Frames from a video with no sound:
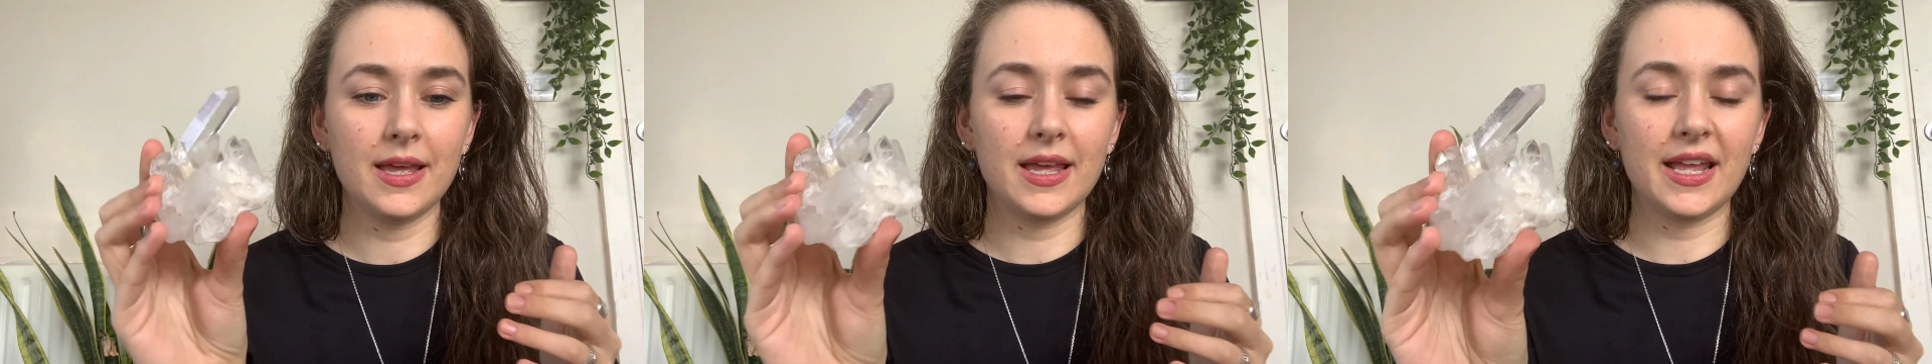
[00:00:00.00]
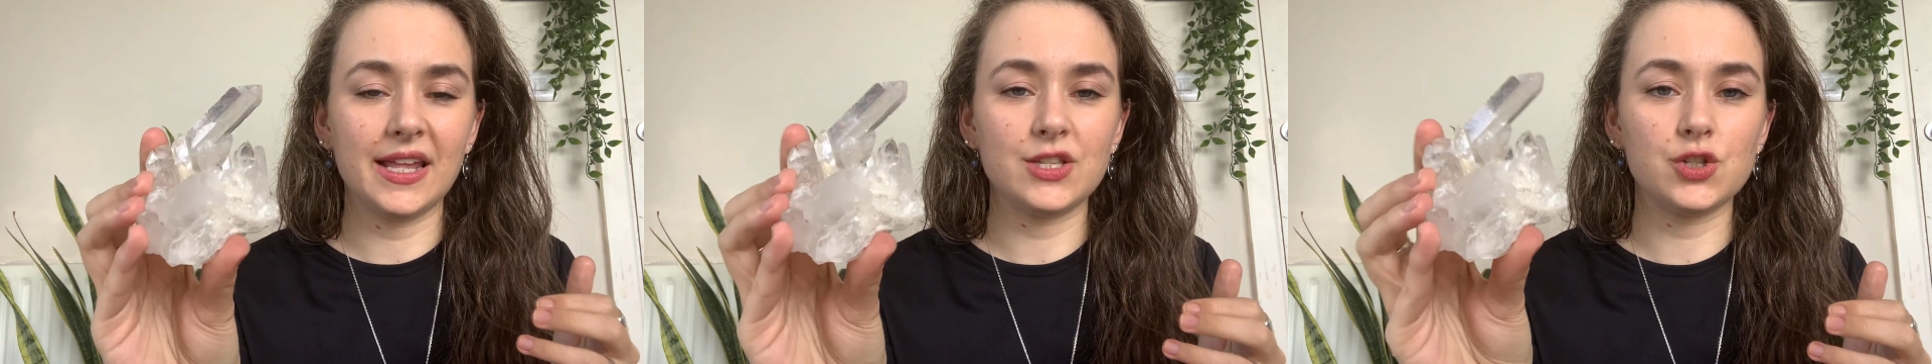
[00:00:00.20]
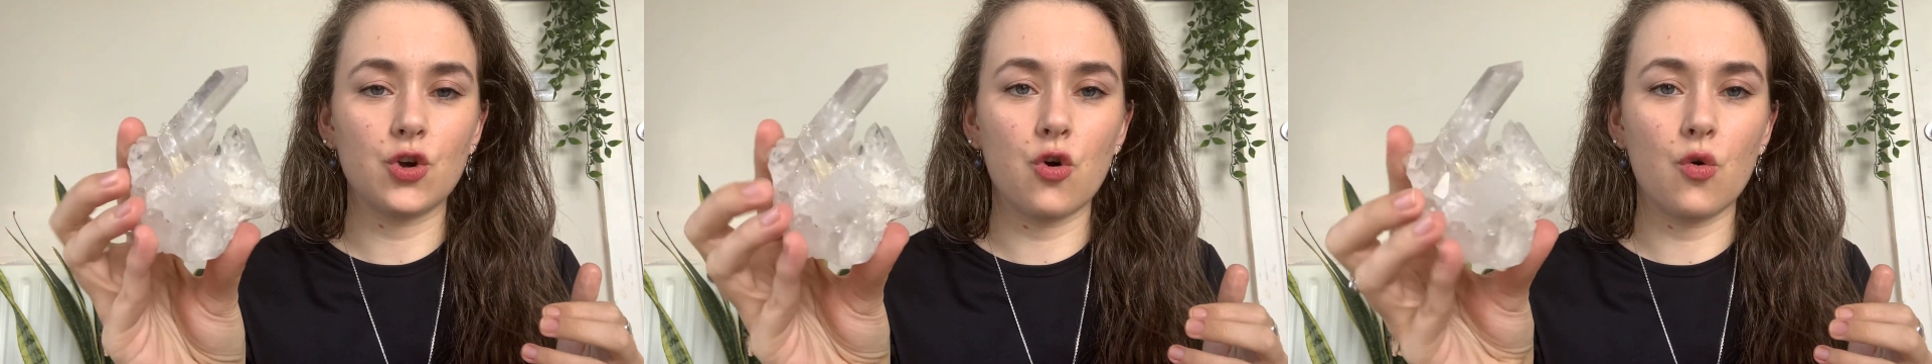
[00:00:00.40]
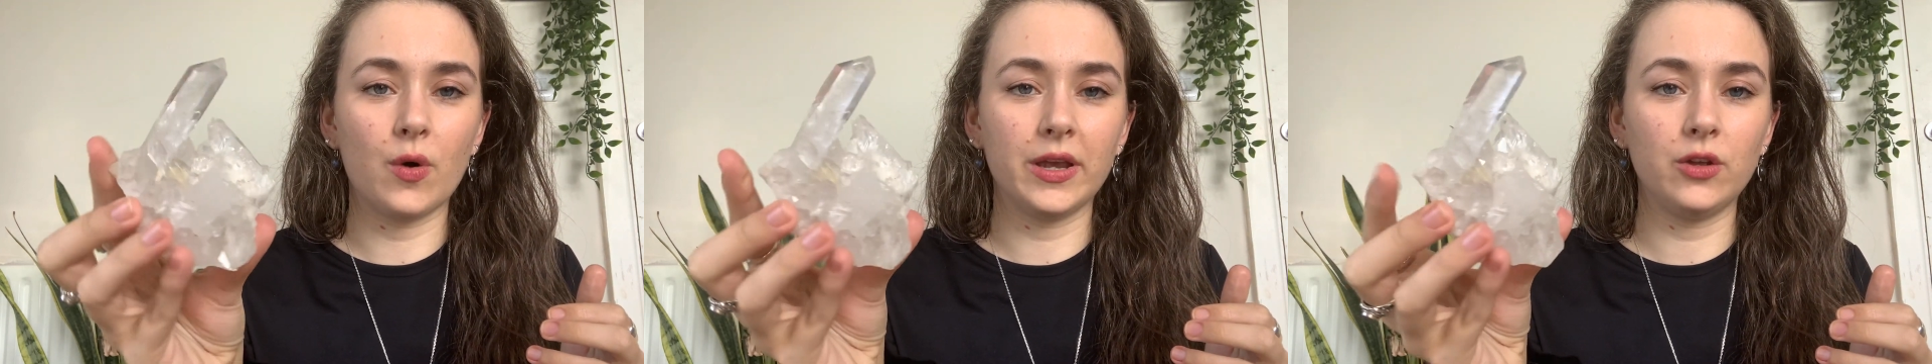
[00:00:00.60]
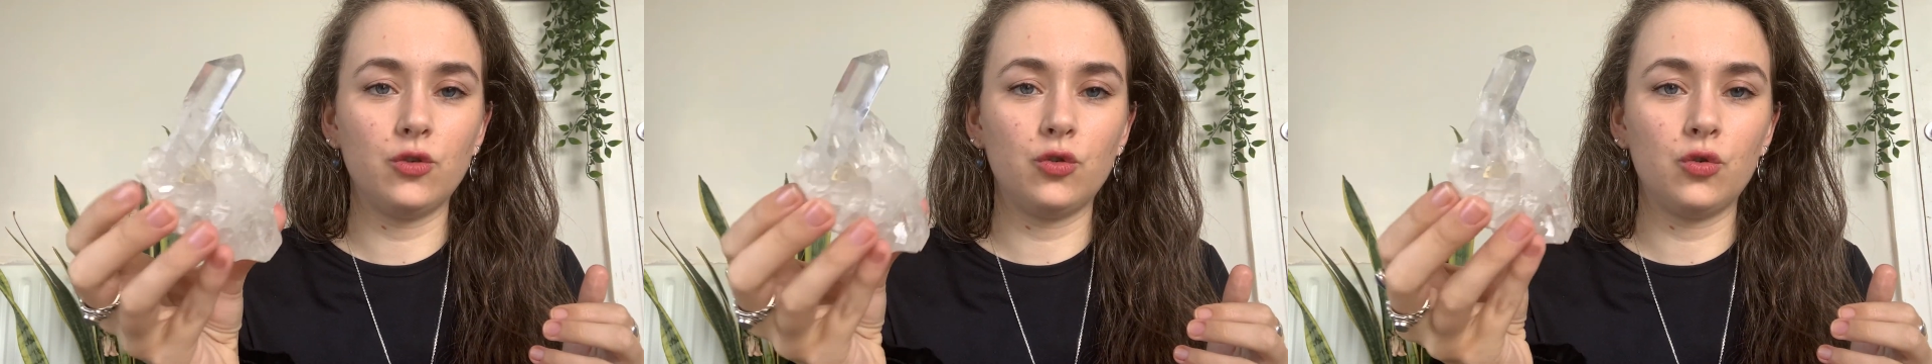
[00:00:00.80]
it's
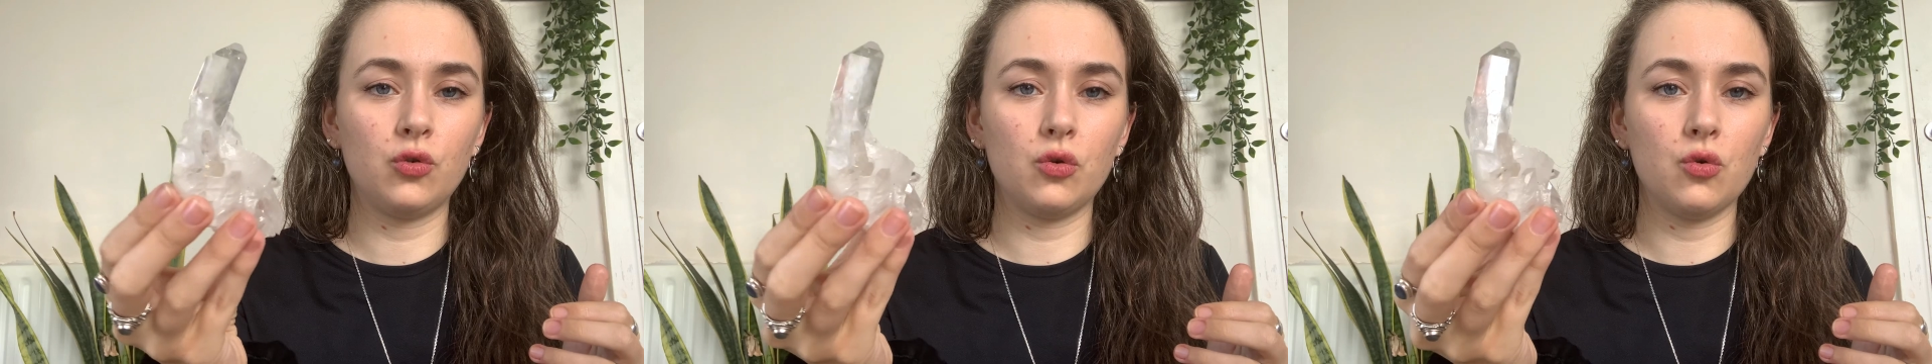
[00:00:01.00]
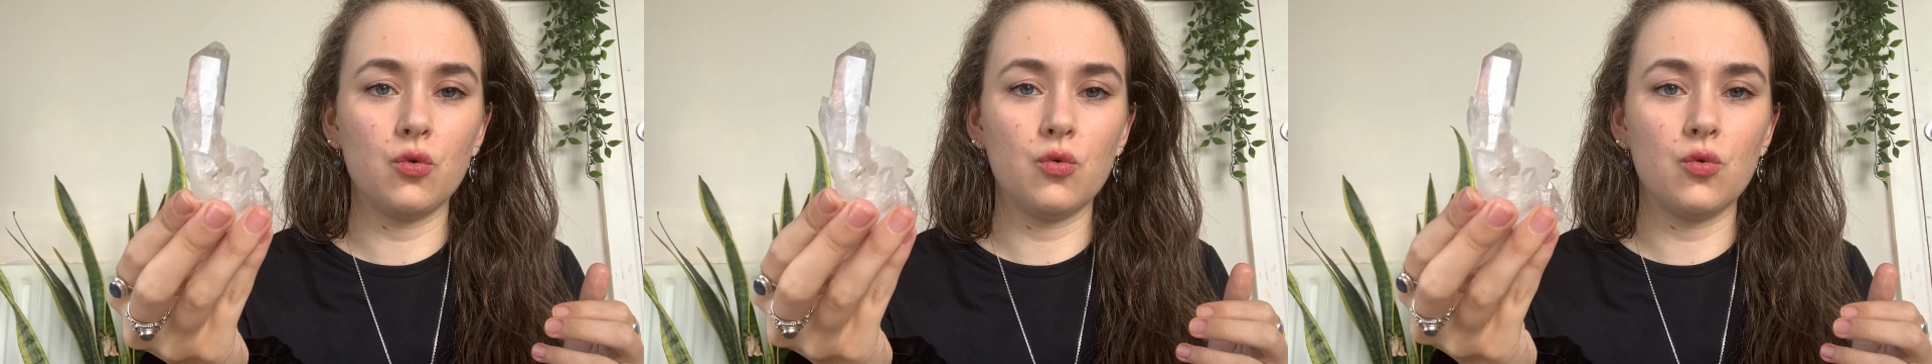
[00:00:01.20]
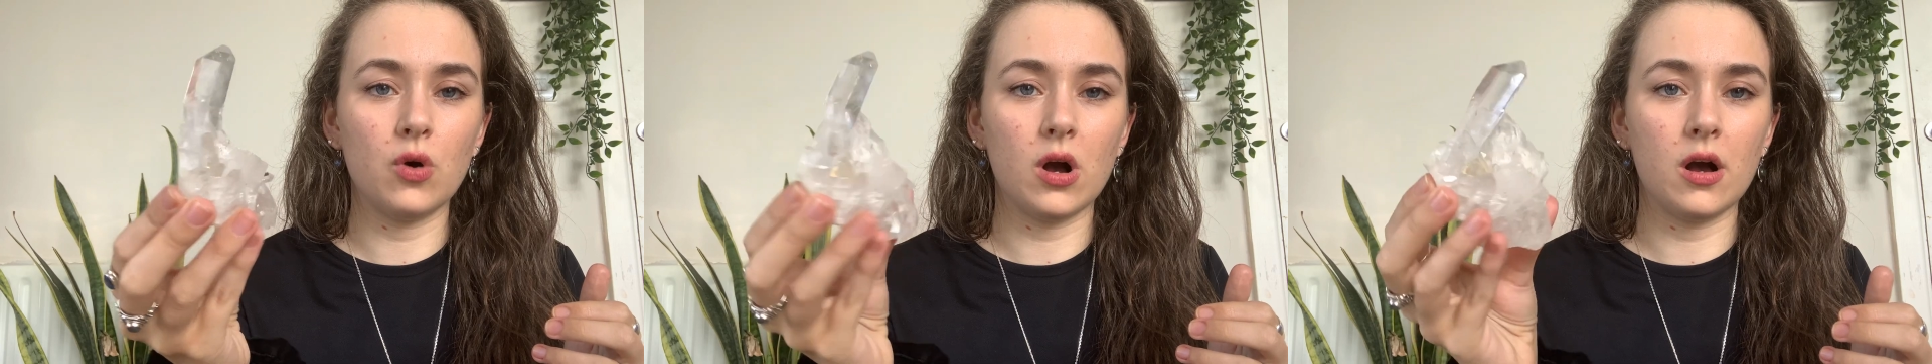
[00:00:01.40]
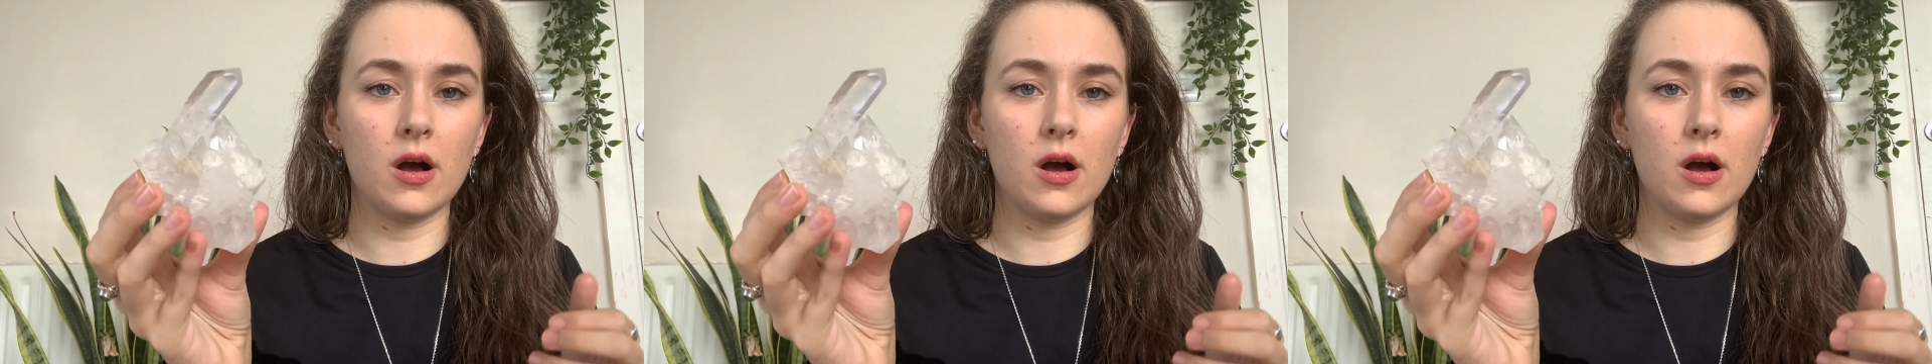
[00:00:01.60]
going to